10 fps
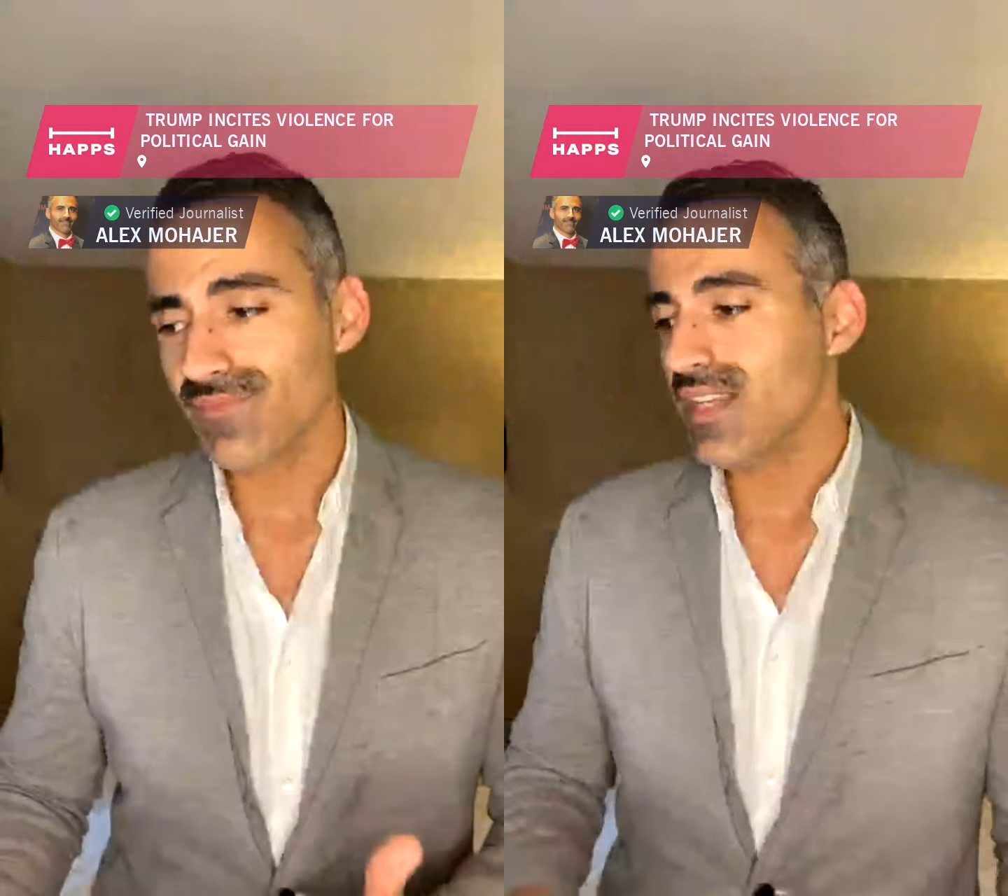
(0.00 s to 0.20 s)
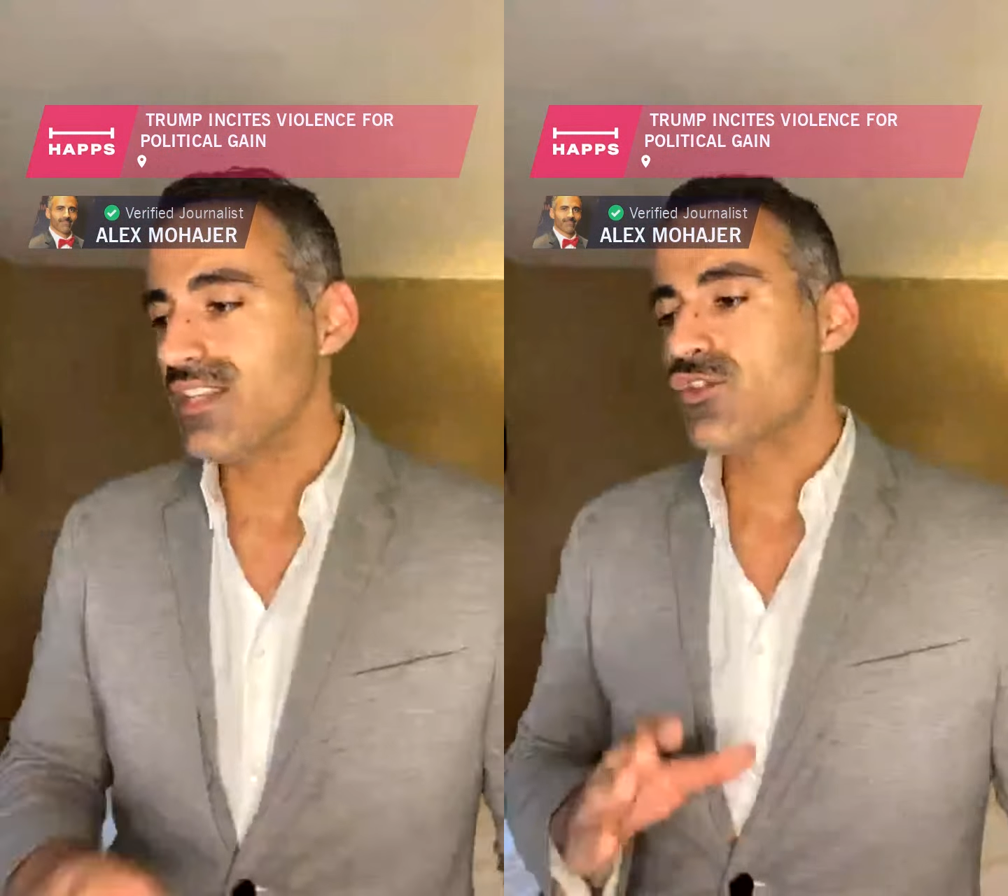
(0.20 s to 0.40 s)

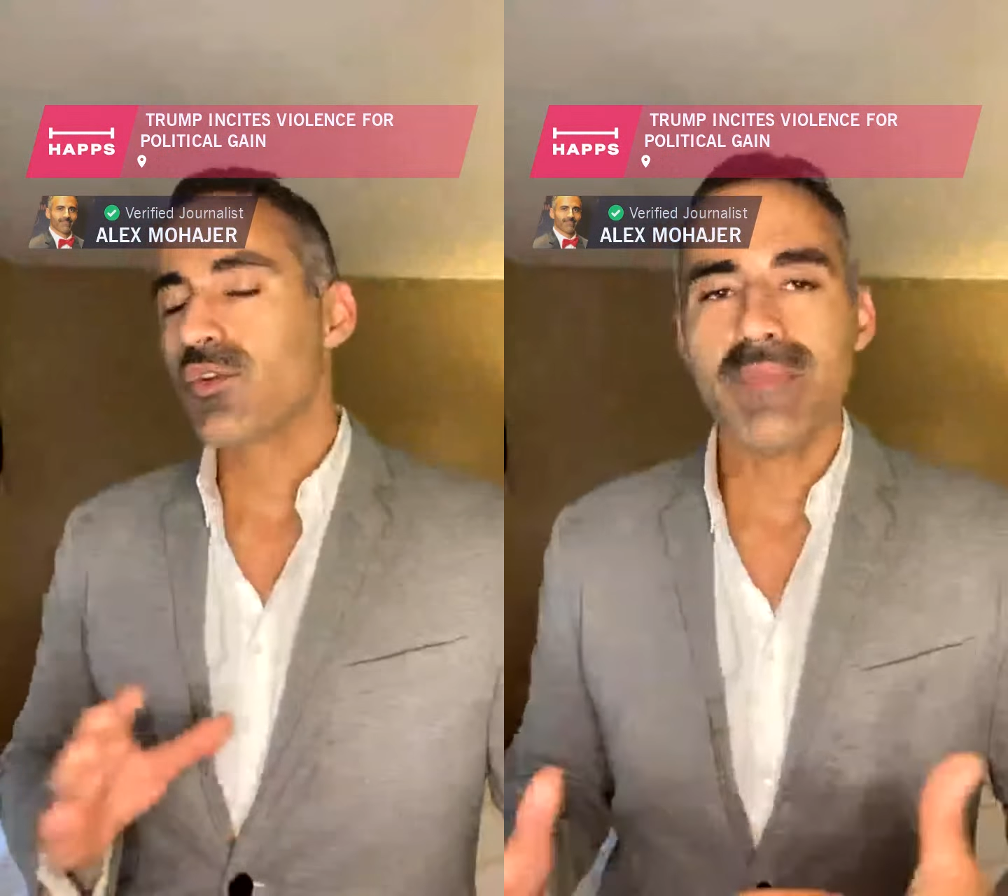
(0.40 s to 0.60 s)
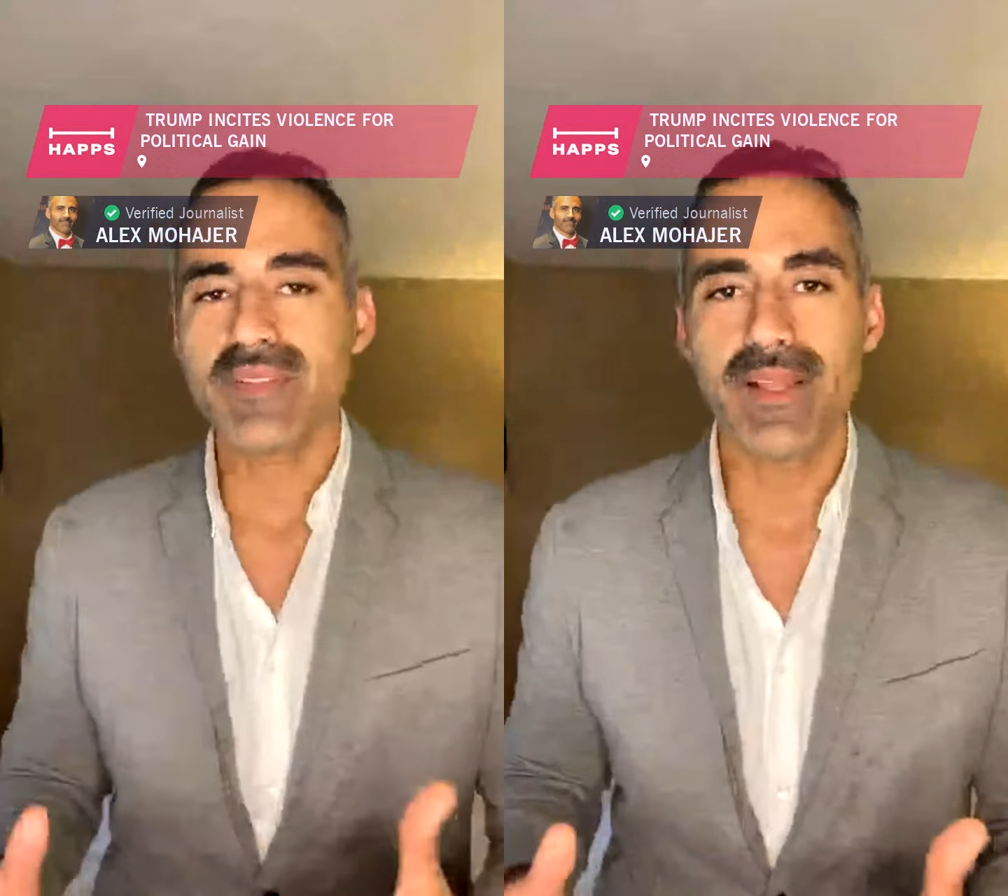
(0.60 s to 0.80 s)

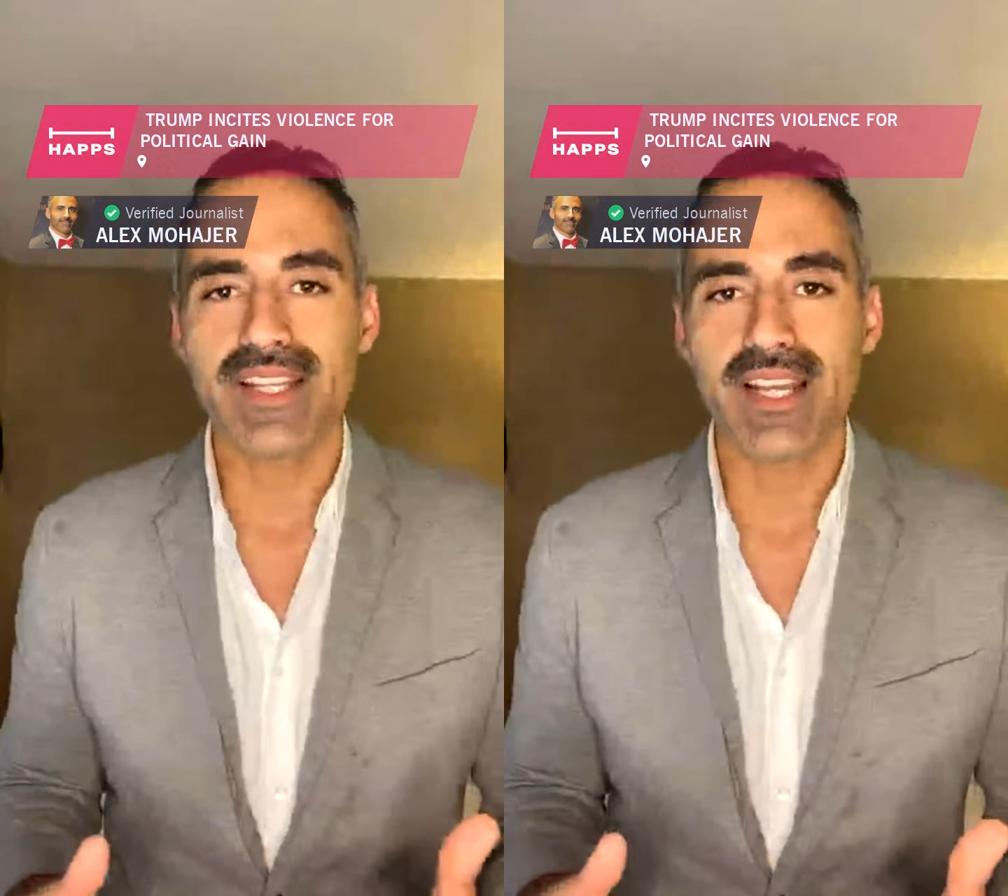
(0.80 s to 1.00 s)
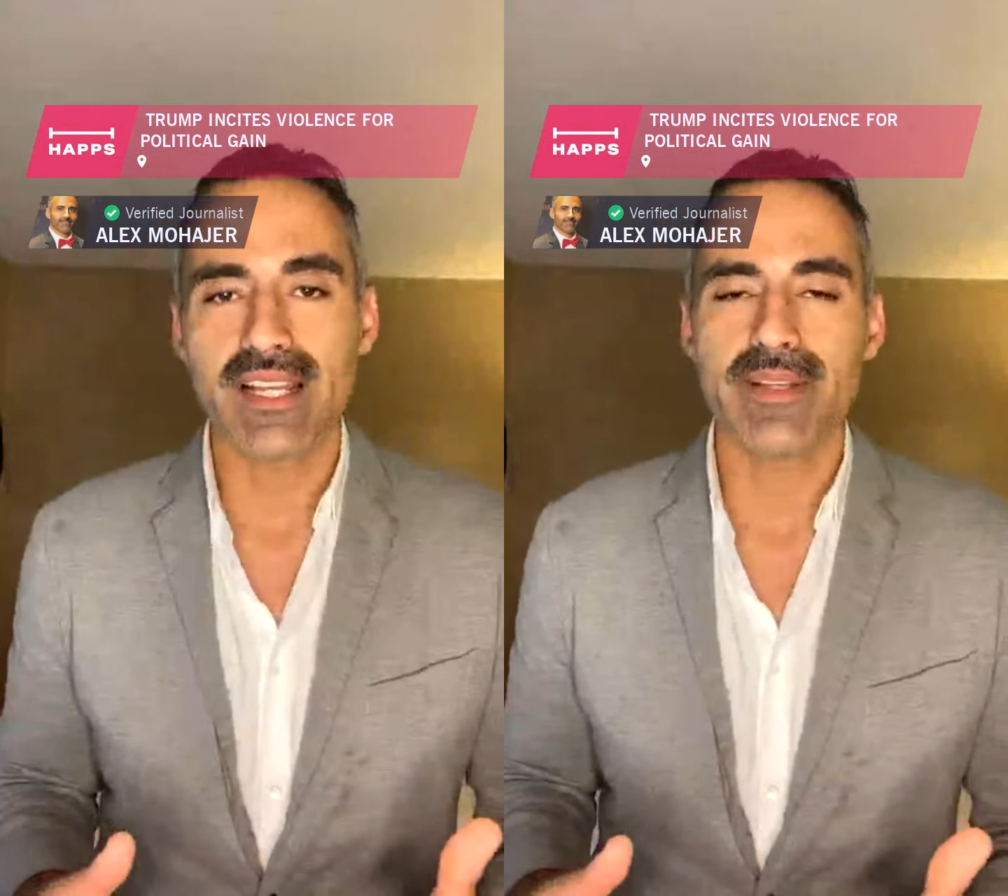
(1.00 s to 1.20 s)
Trump is planning
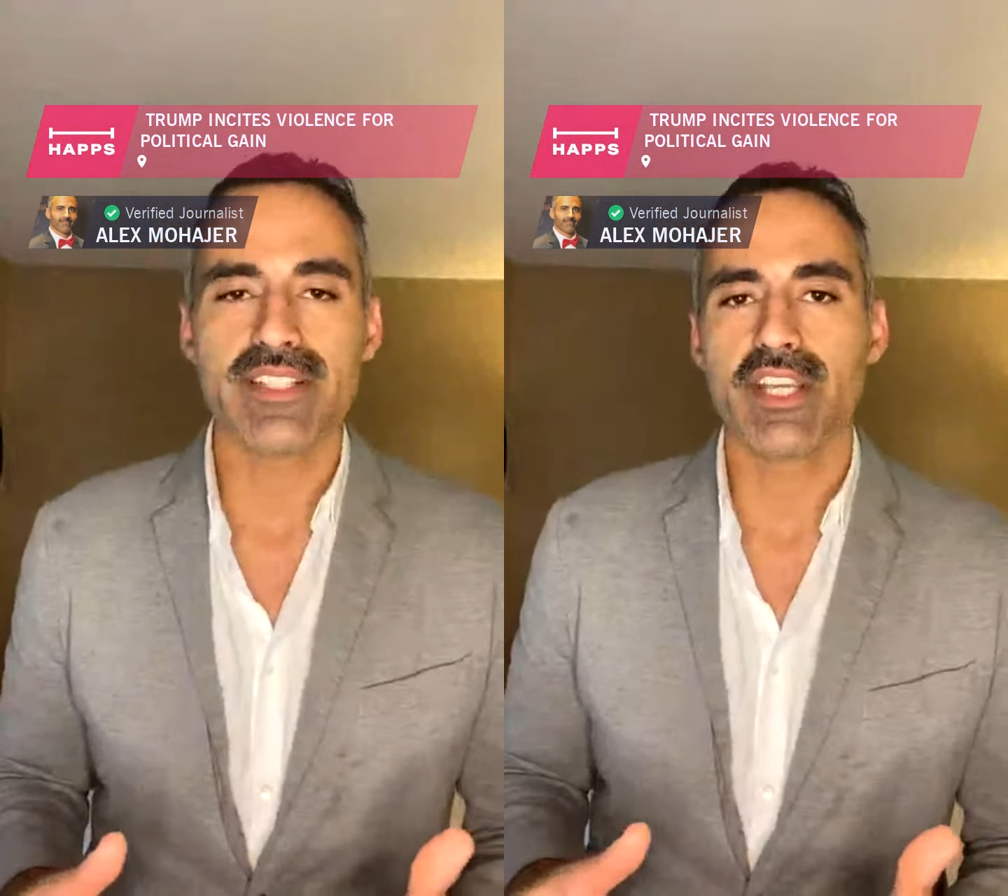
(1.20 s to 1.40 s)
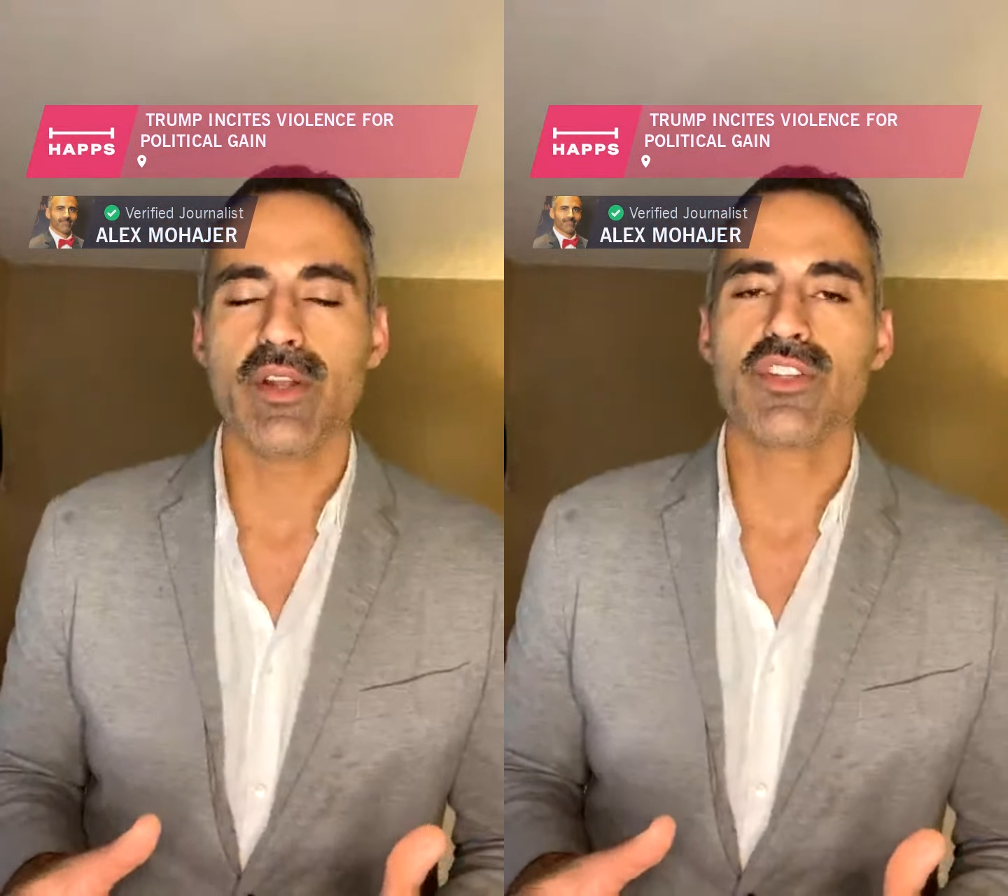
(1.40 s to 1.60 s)
on coming to
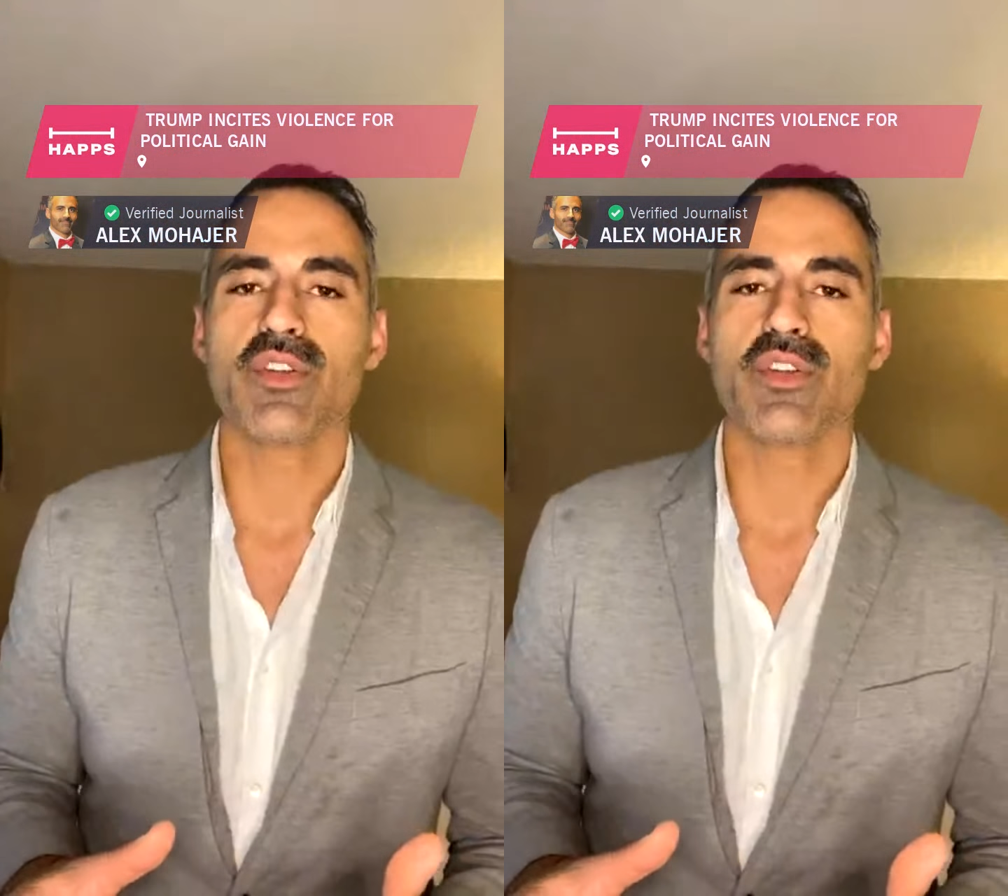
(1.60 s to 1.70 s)
Kenosha,